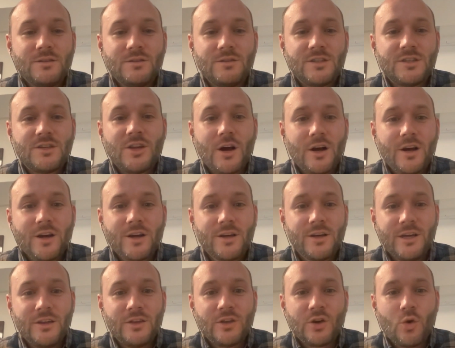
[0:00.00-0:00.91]
stuck
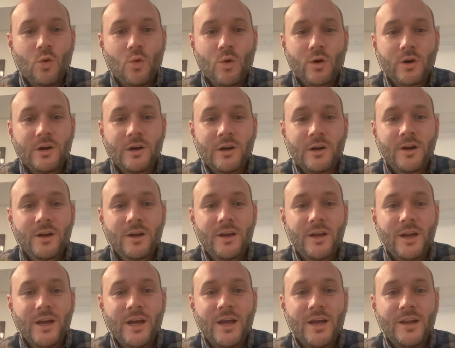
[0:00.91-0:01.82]
in the corner
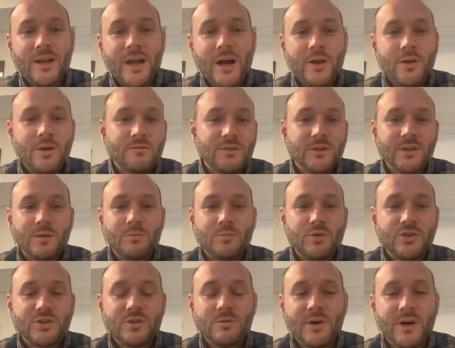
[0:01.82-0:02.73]
and now you have to like
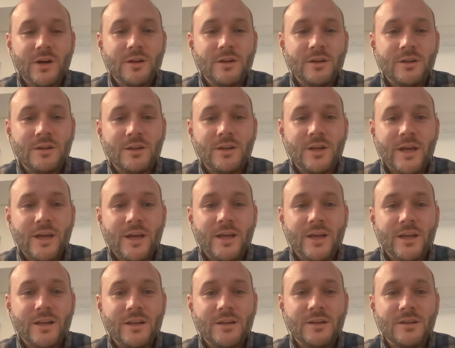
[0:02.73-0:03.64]
push a button
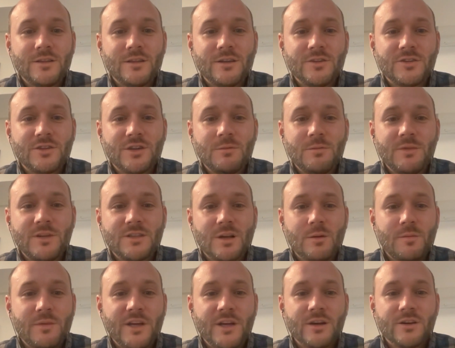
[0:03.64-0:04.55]
and there's going to be
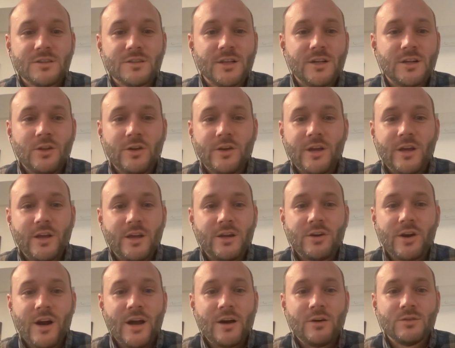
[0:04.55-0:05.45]
somebody else like looking in
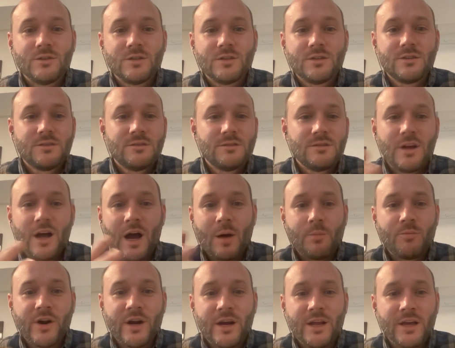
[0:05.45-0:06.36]
your house
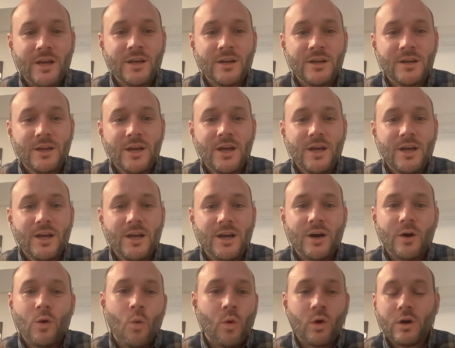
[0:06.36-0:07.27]
operating it?
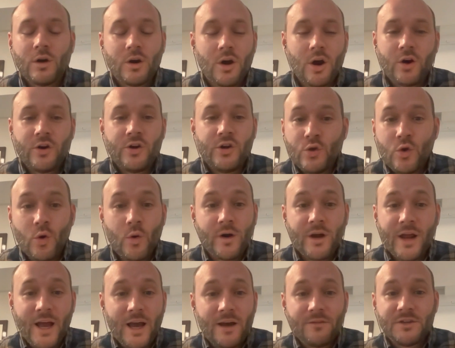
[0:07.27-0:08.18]
Or are you
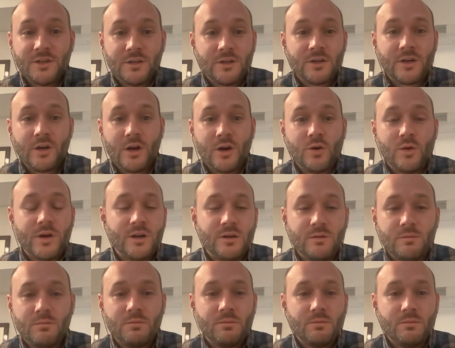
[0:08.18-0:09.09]
going to have to go
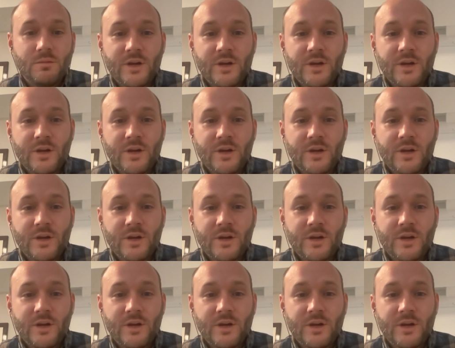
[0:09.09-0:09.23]
and,